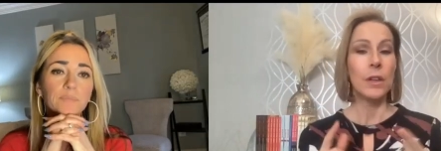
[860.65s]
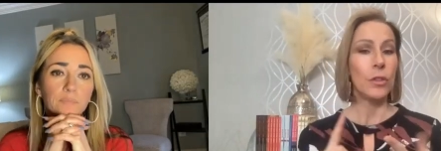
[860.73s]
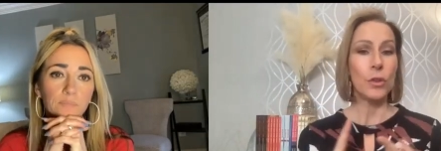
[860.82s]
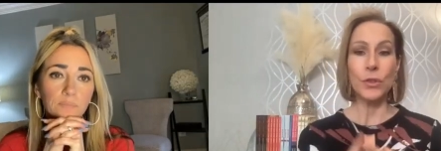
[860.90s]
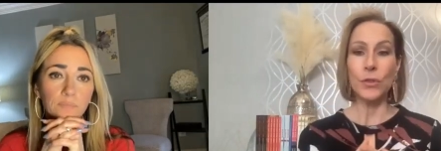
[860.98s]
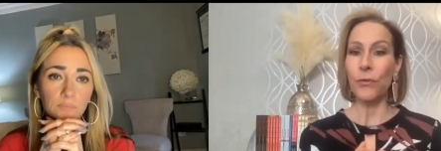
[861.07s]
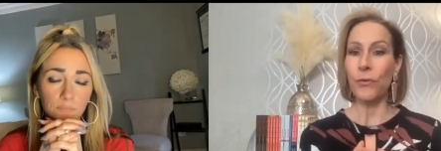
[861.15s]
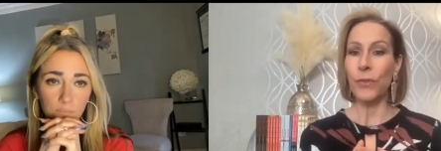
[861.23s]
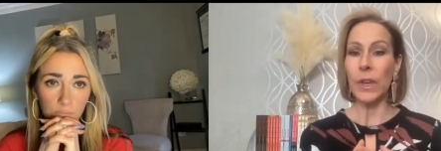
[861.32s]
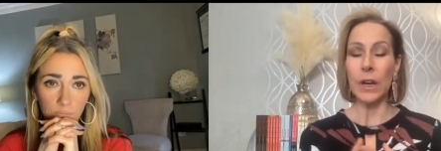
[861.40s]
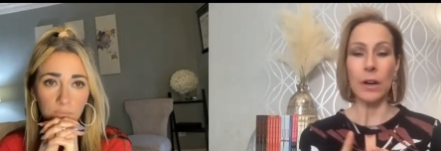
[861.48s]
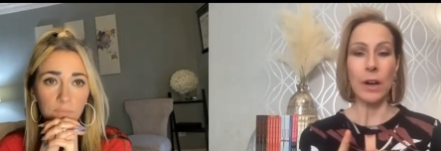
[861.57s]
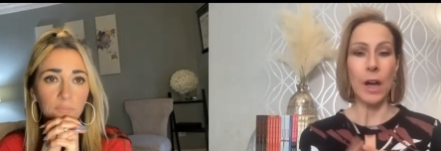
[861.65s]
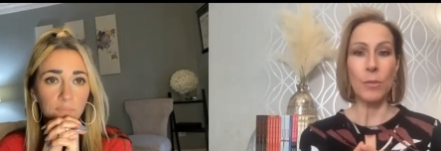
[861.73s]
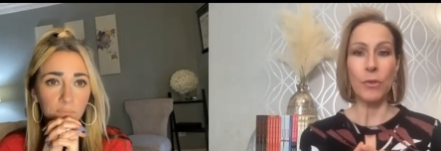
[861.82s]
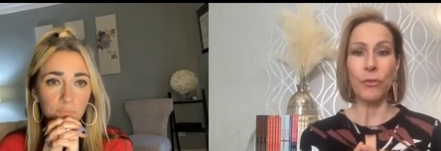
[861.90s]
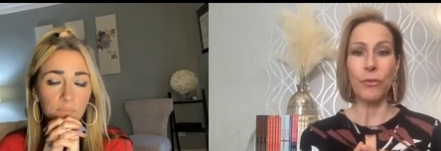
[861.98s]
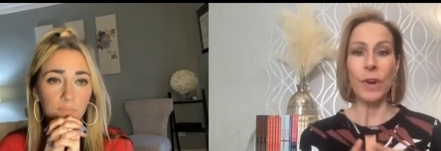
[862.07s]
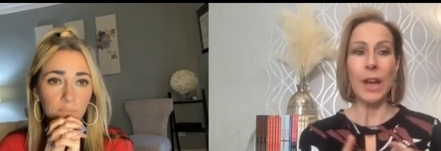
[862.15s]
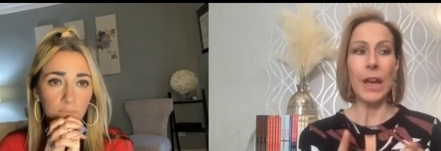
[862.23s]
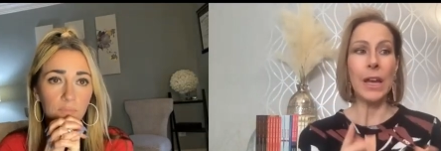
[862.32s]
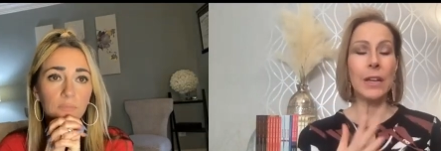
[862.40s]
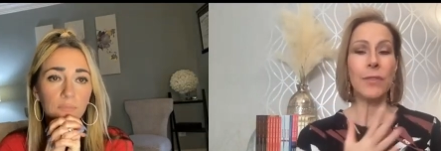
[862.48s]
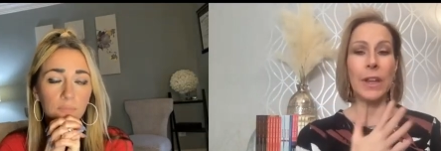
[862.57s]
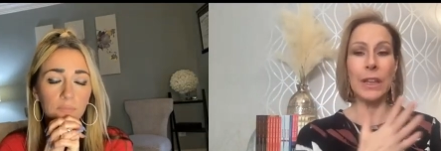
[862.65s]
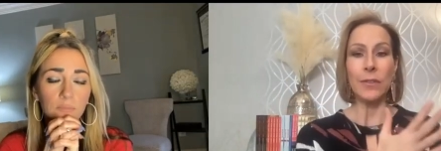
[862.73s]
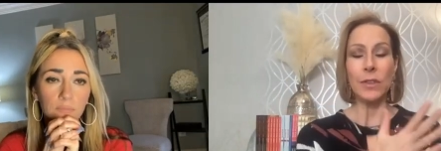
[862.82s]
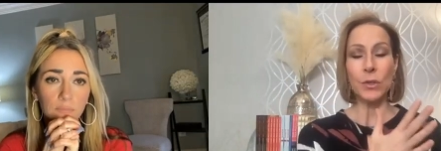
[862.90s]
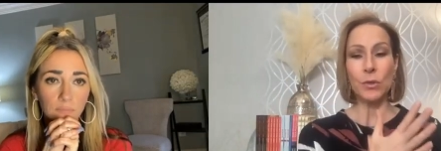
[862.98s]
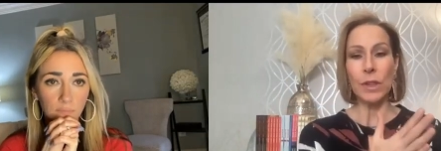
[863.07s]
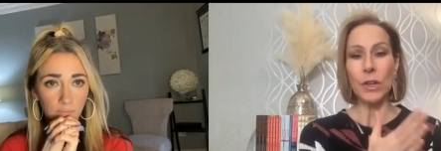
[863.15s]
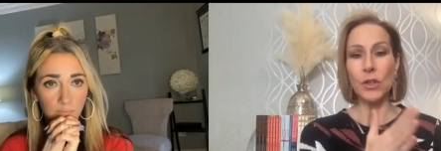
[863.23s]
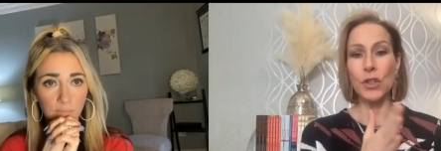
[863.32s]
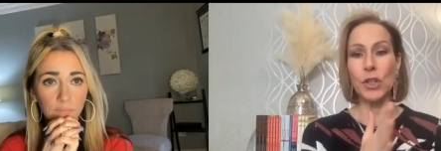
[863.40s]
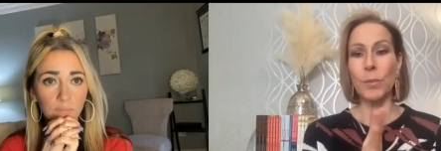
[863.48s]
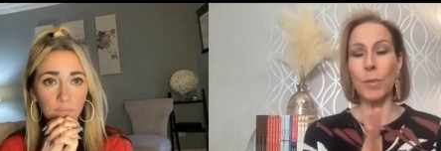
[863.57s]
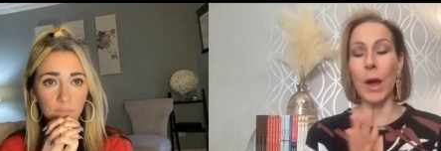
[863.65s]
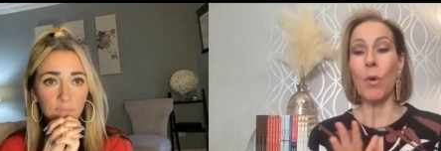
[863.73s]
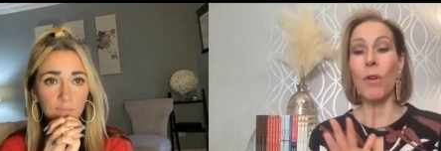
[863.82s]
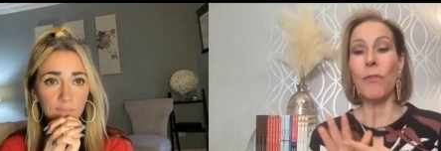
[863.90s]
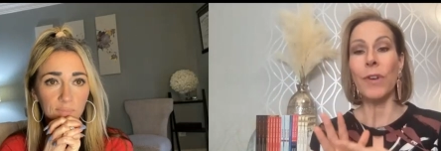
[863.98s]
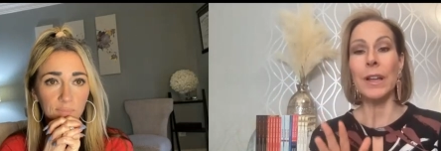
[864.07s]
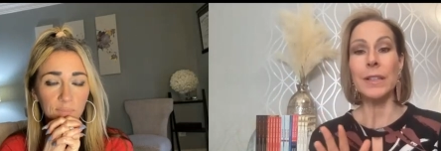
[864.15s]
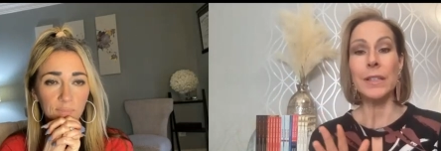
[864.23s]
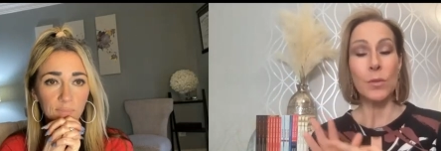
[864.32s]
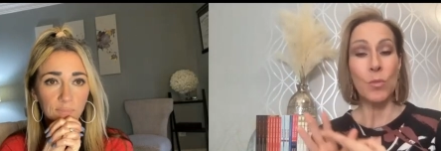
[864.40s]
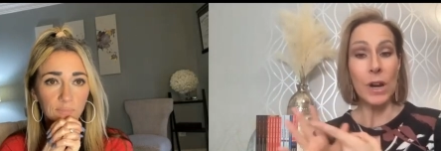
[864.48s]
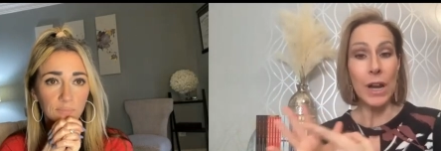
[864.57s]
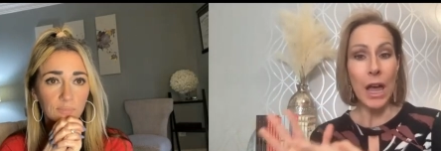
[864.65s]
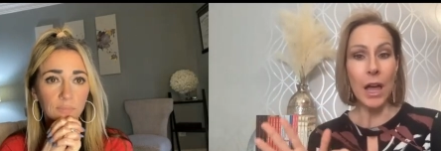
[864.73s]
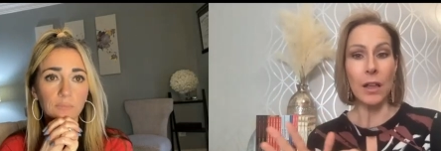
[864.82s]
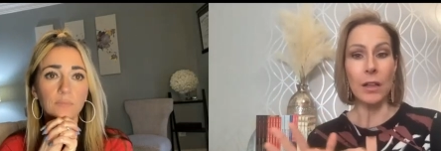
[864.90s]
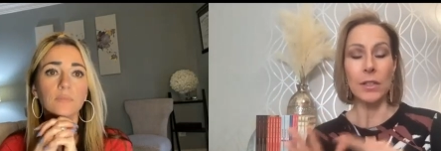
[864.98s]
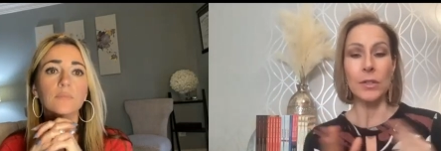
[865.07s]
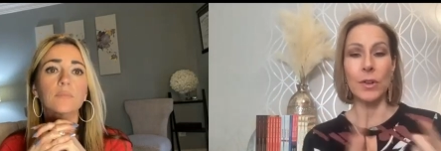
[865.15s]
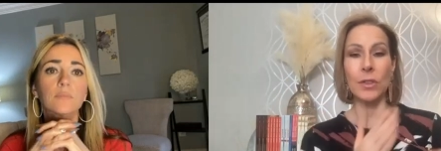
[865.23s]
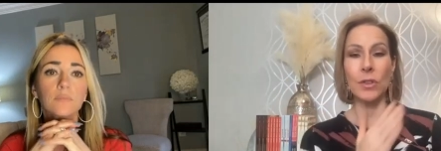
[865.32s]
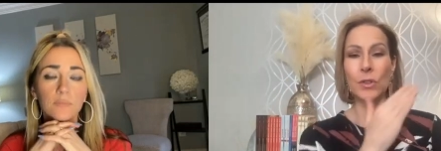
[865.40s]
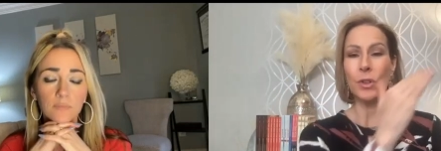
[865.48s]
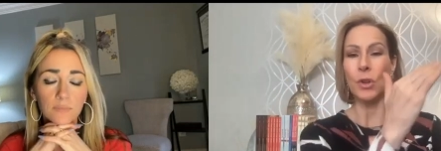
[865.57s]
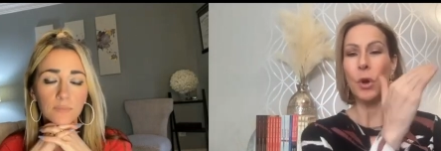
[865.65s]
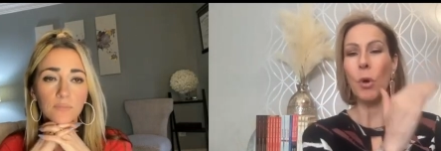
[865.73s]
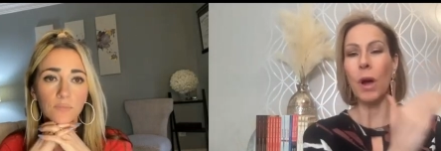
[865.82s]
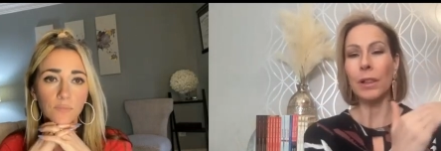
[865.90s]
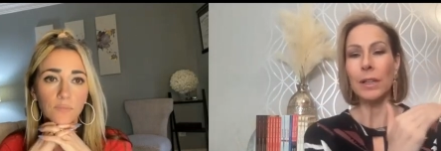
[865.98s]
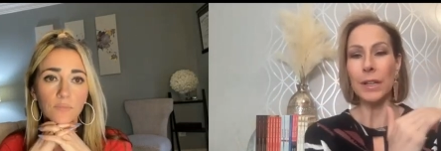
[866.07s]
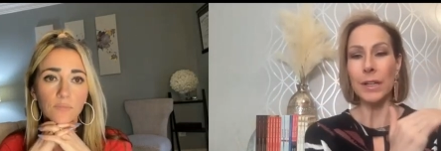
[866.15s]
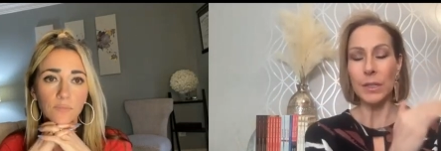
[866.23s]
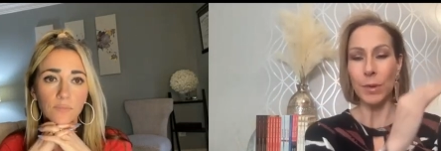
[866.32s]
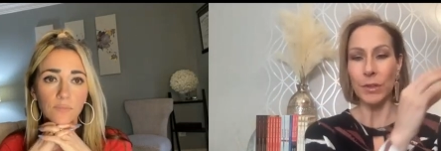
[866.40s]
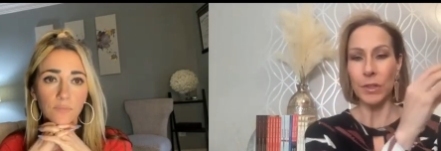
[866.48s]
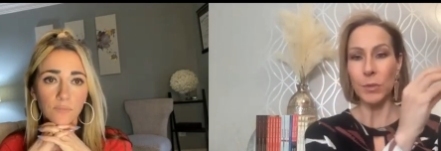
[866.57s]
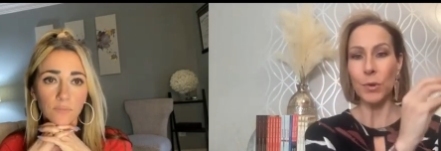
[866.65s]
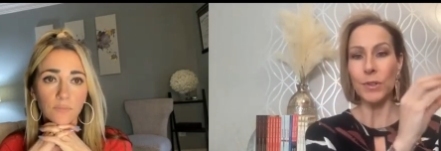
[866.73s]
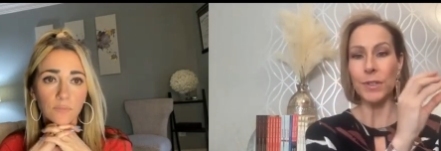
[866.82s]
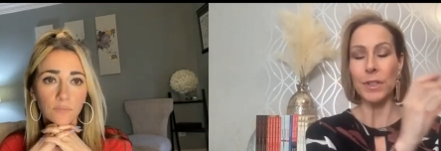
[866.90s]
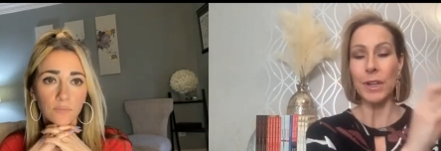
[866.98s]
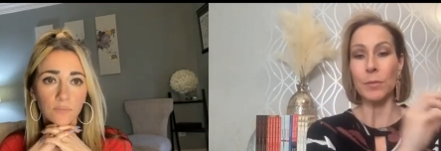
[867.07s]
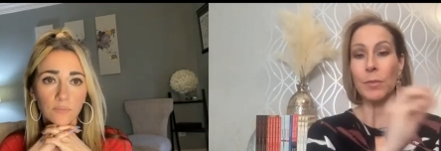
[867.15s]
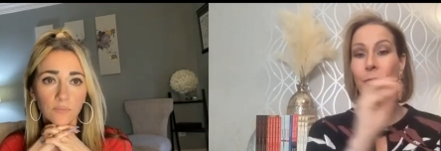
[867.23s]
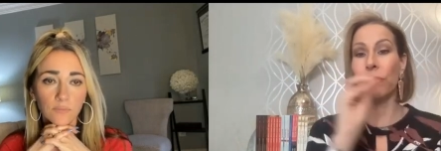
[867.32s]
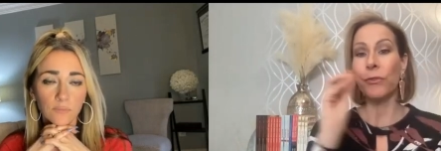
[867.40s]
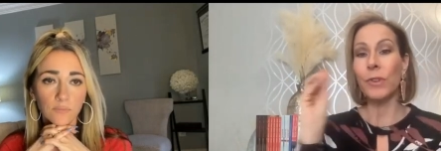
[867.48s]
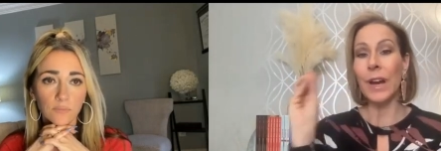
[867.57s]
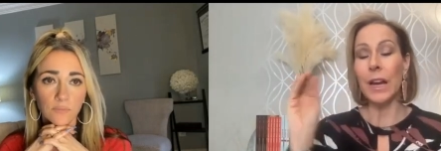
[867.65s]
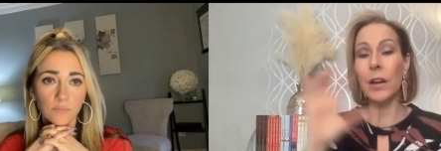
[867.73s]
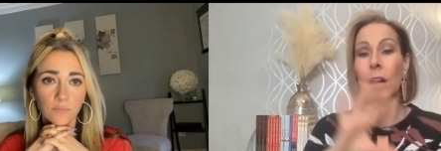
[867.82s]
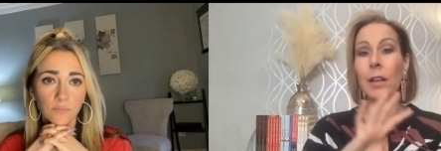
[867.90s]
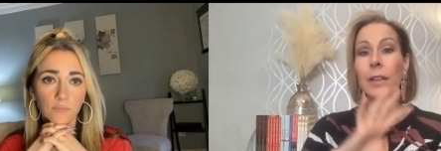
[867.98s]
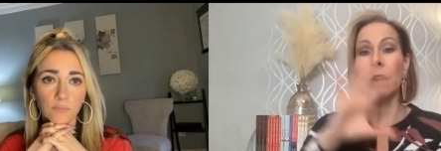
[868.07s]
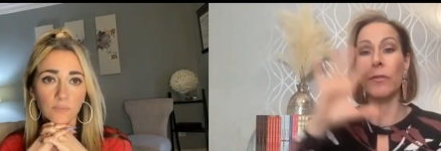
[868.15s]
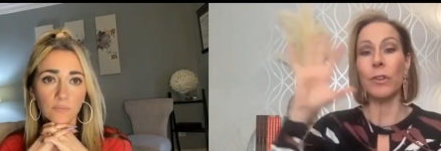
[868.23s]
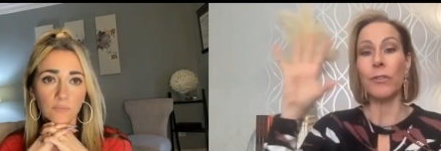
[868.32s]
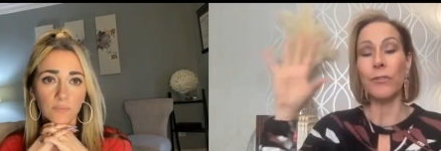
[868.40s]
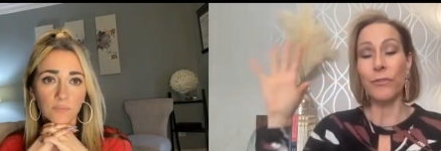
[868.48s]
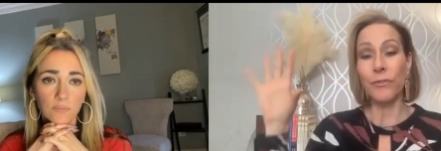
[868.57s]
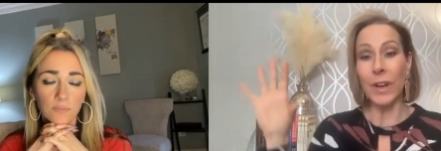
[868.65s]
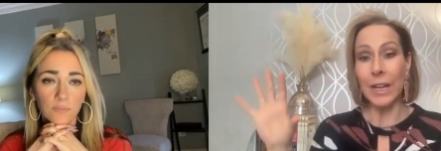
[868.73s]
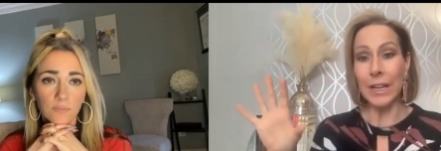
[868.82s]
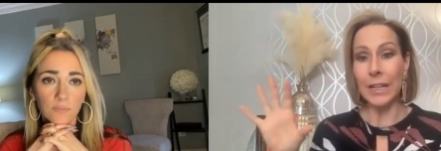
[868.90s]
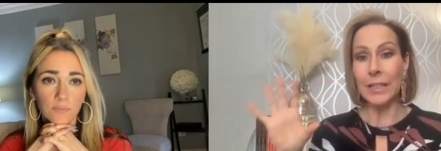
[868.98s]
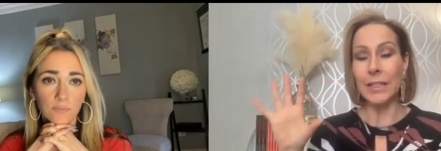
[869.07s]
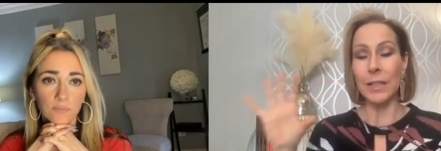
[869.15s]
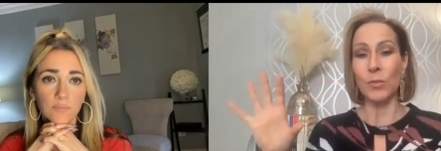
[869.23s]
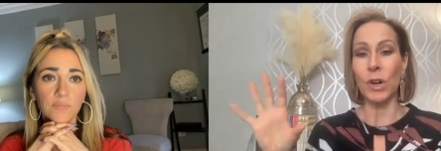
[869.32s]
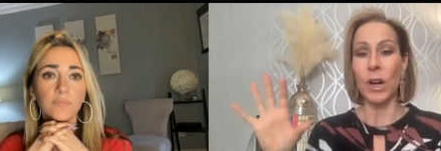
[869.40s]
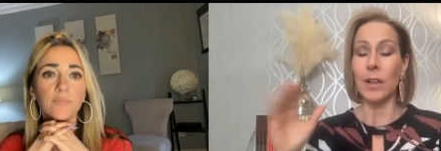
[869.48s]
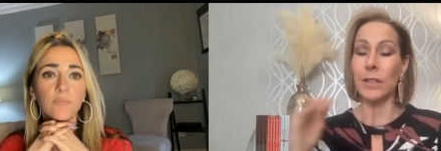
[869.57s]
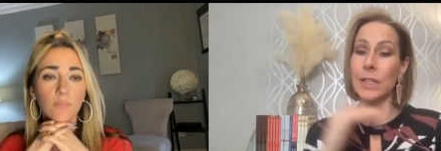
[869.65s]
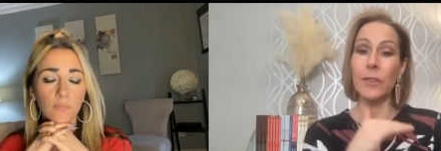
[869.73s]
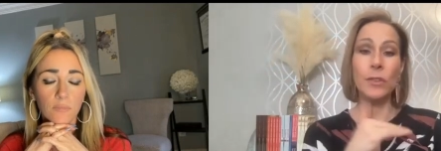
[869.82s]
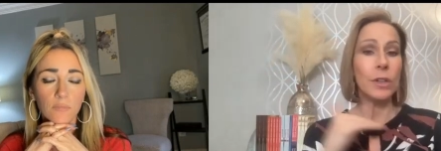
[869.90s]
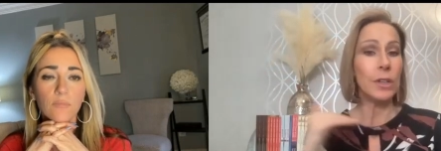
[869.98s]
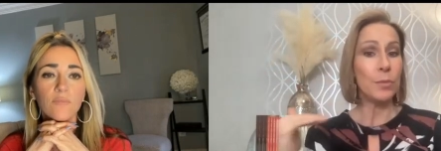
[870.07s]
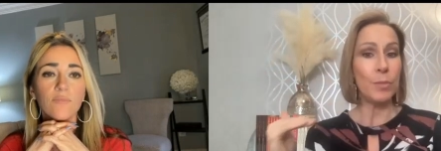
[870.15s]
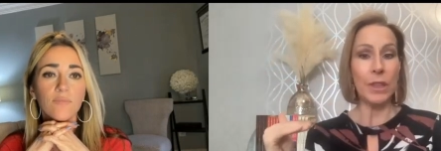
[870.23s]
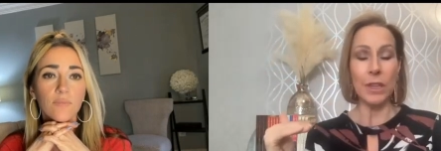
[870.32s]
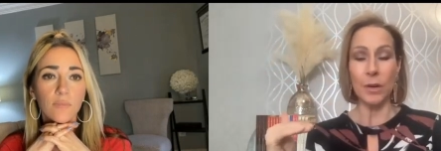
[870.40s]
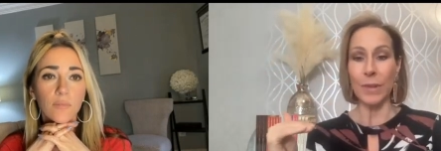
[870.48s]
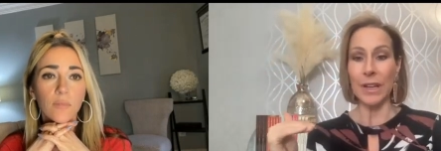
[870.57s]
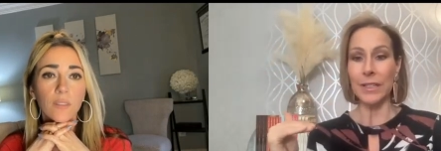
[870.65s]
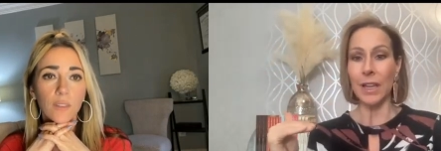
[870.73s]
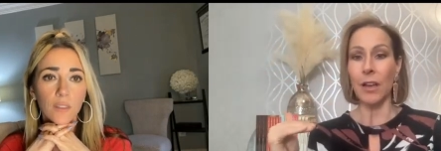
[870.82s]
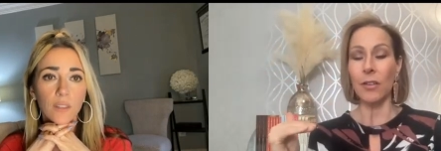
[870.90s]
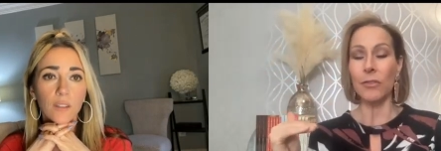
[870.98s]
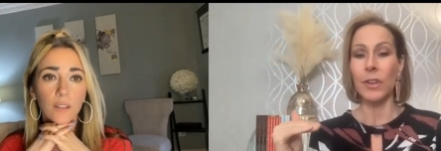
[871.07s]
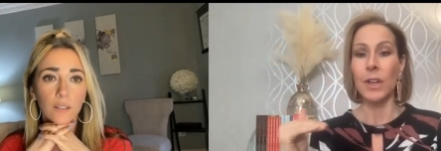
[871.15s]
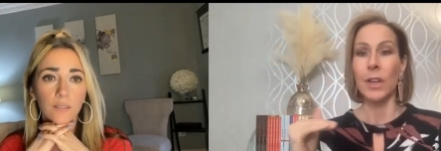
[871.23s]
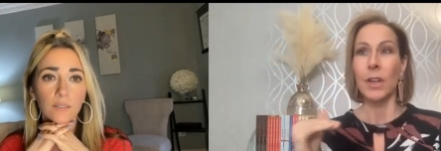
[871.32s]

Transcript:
Speaker 1: there's fear i'm afraid if i leave this relationship i won't find someone else right there's certain qualities about this person that i'm afraid i'll never find somewhere else and i've certainly been there myself